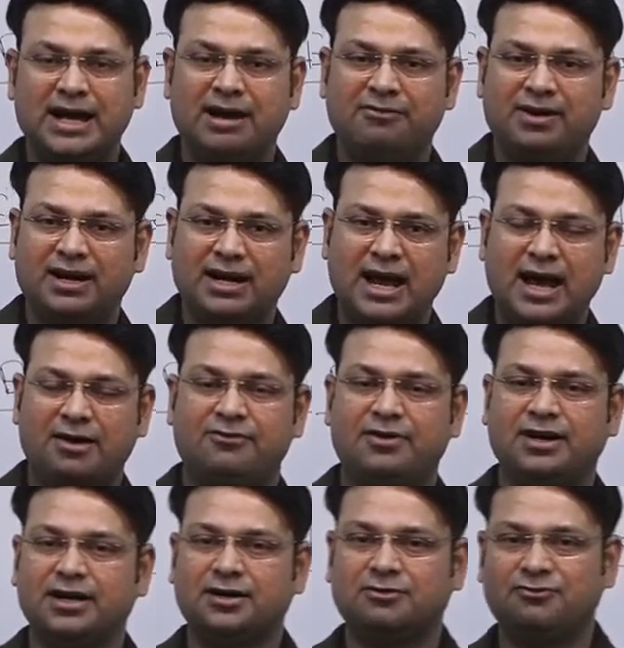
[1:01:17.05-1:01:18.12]
Never
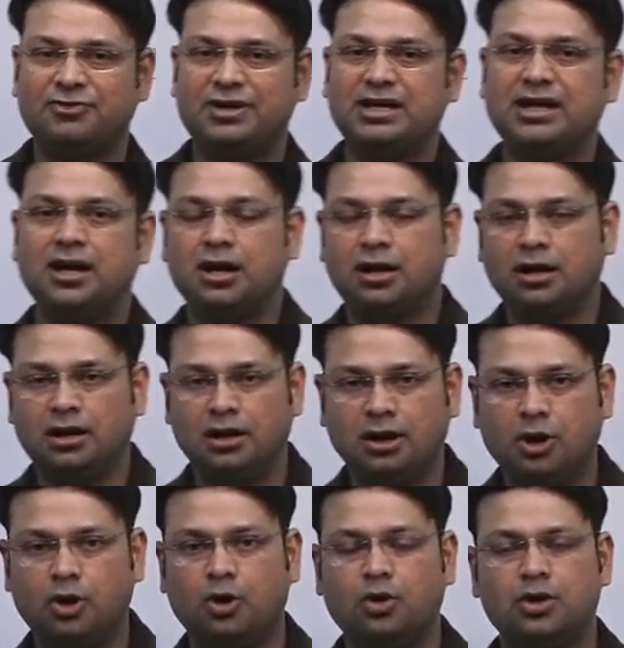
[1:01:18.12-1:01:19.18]
ever feel
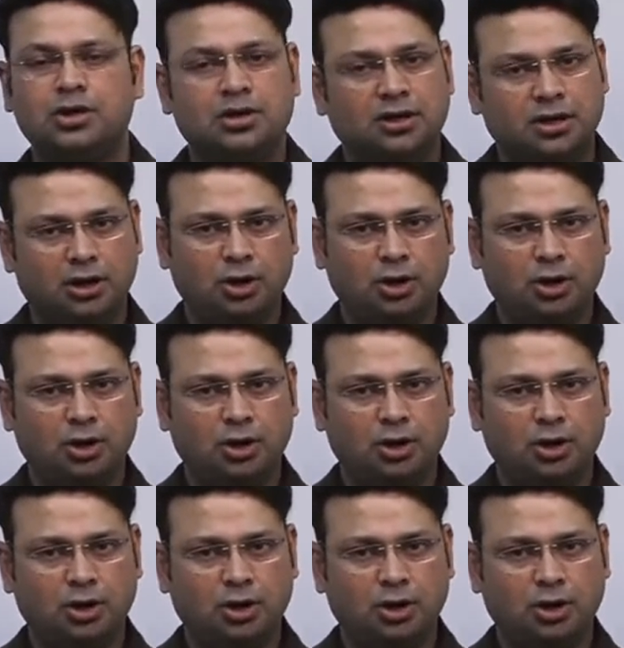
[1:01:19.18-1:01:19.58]
low.